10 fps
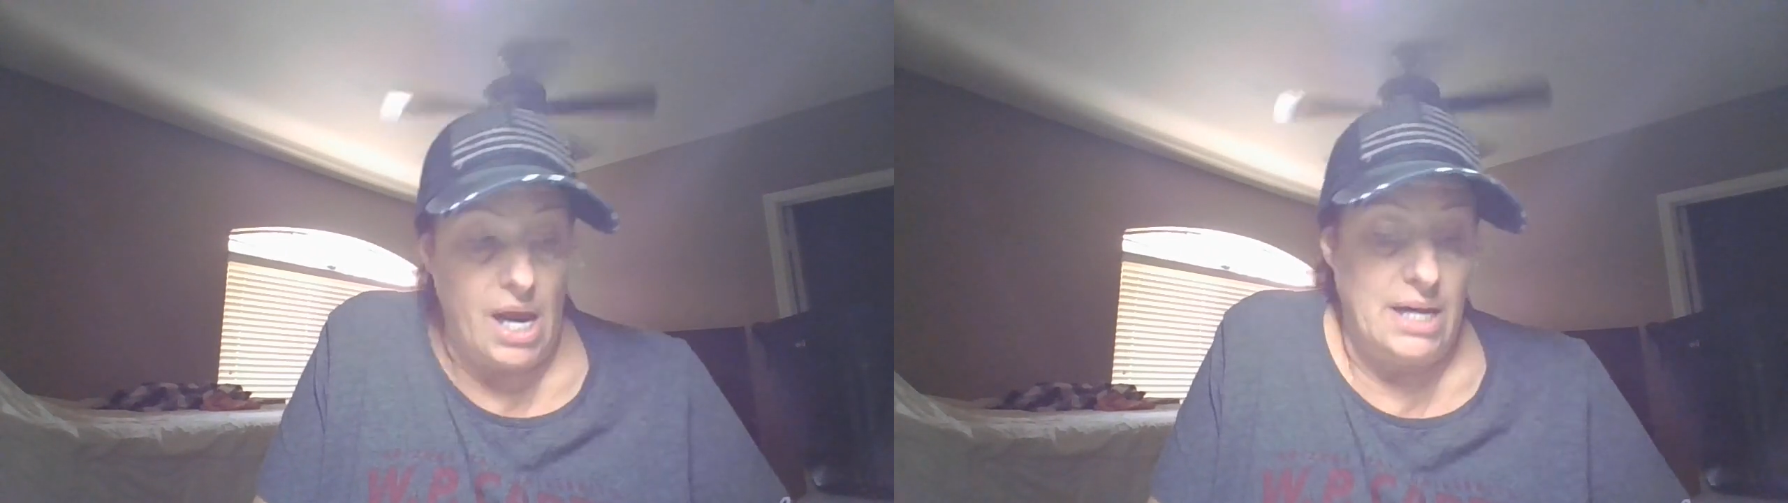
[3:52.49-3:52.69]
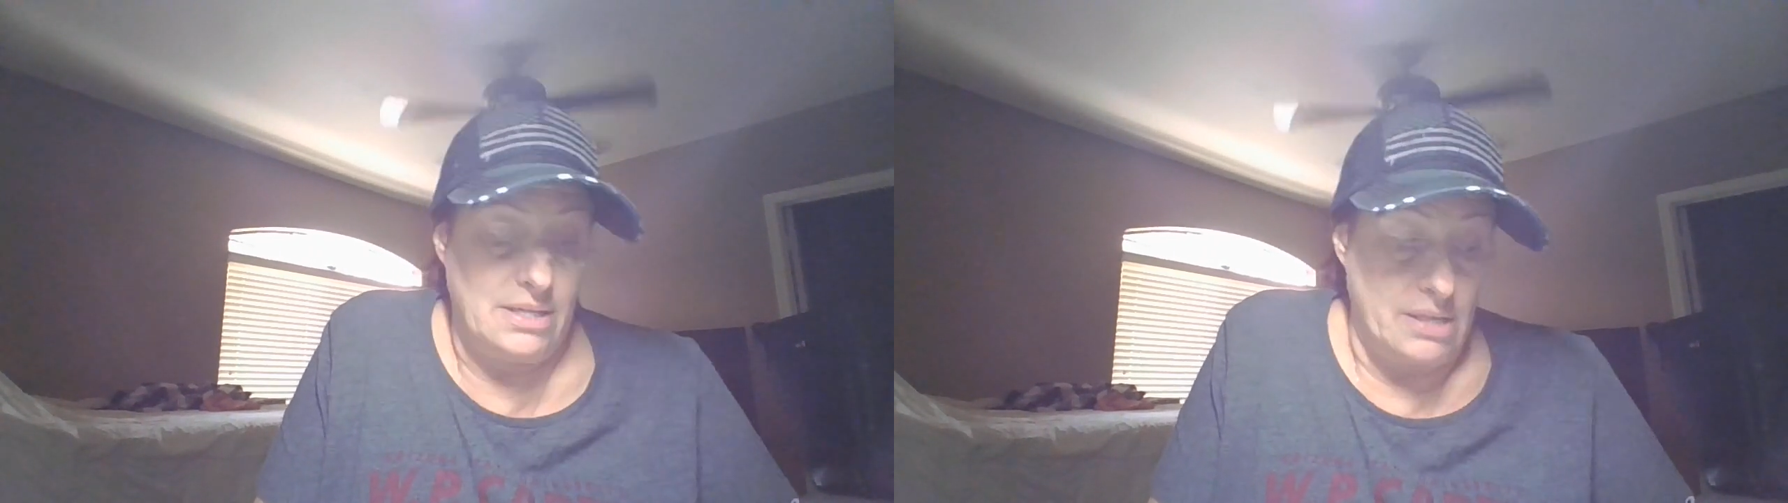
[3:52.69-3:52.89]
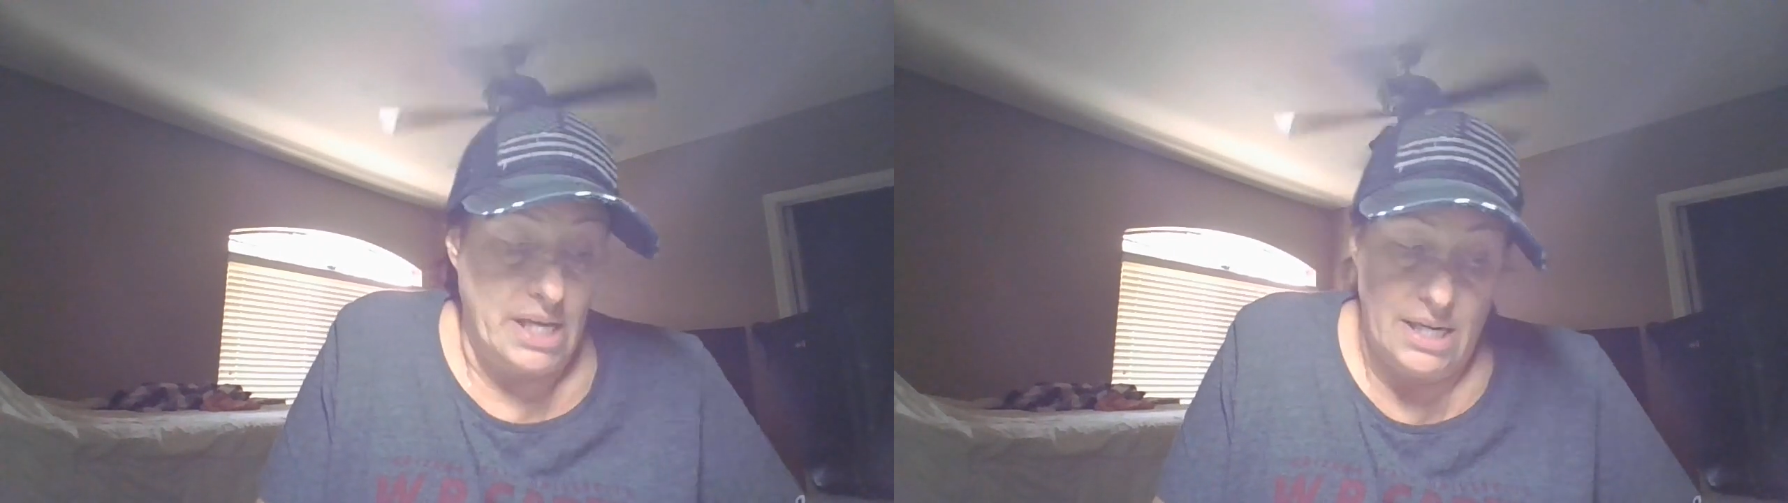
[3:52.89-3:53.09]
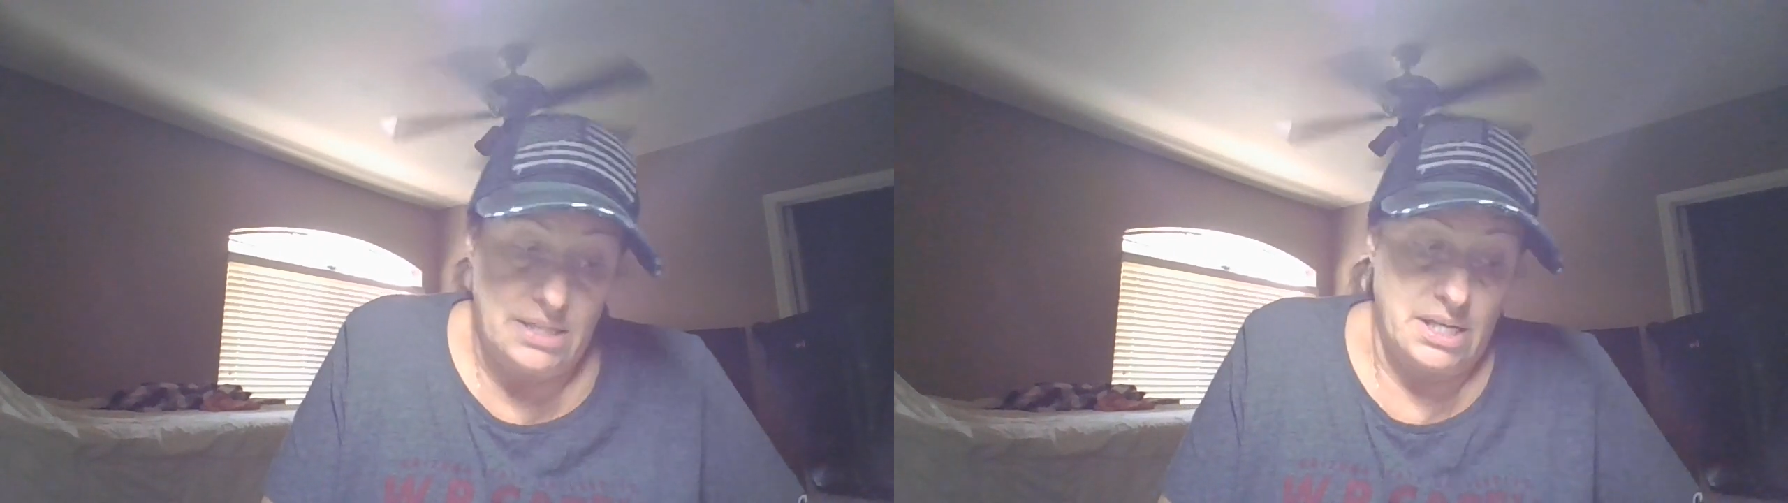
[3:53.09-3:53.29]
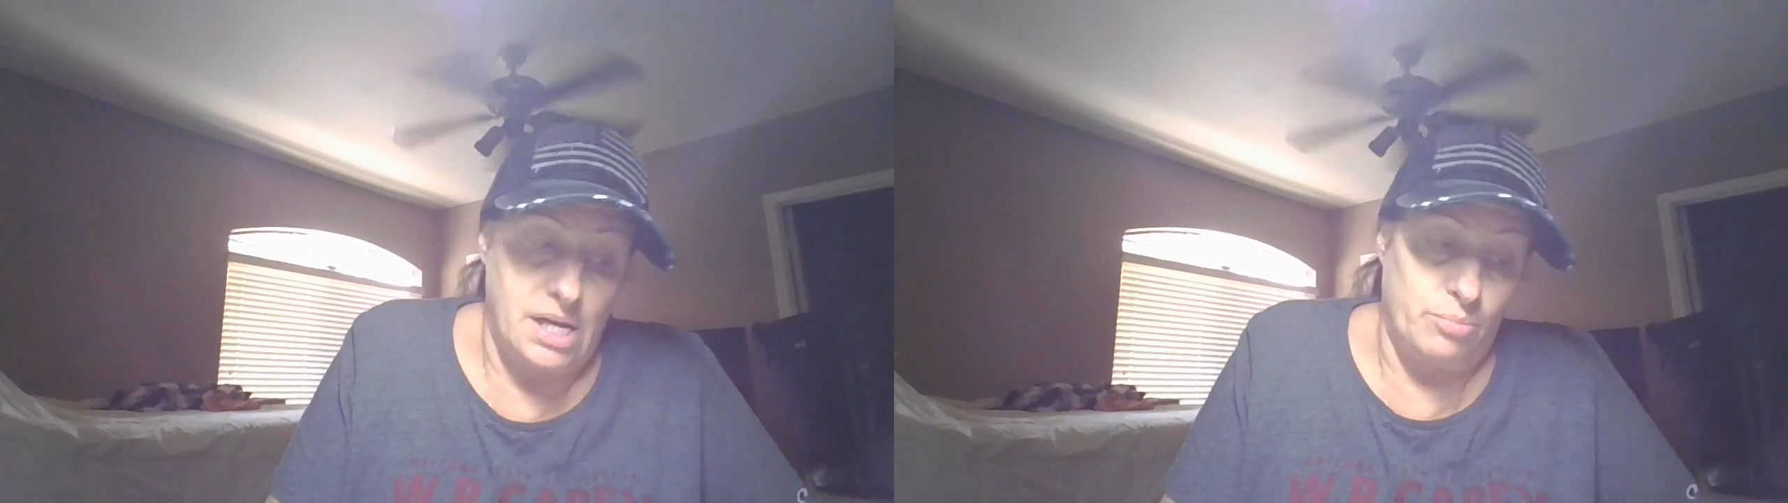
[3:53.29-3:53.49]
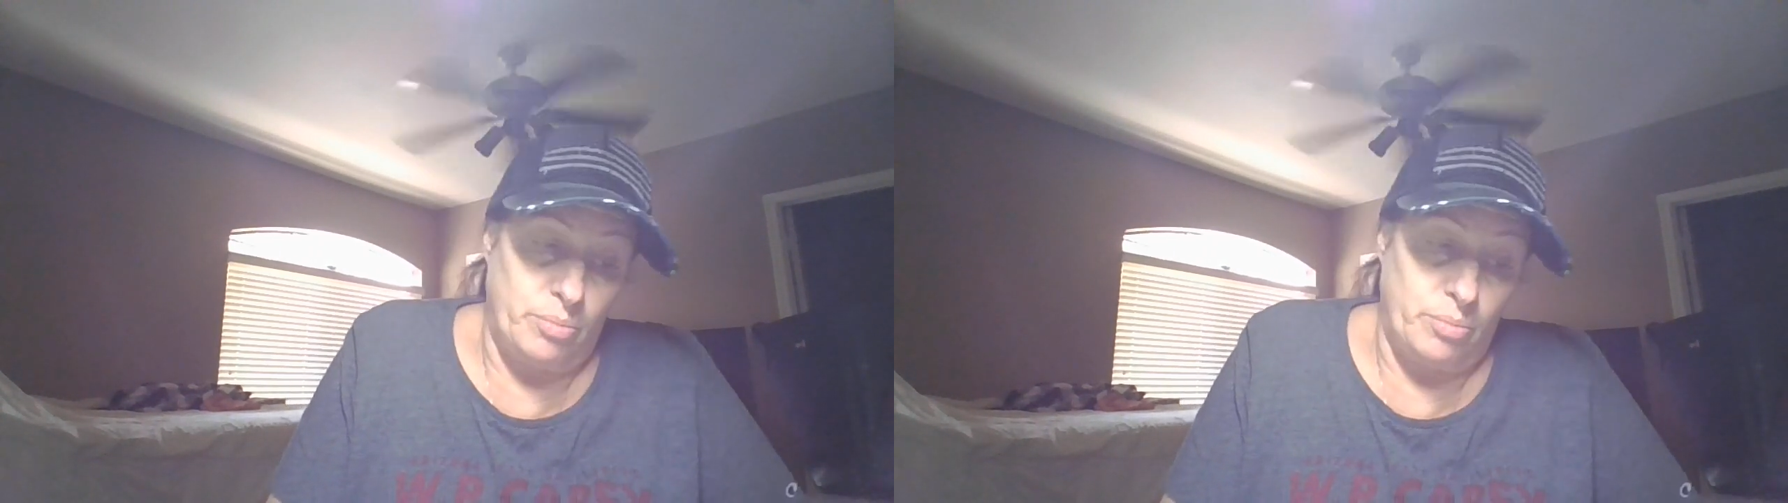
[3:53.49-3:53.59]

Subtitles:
and delays in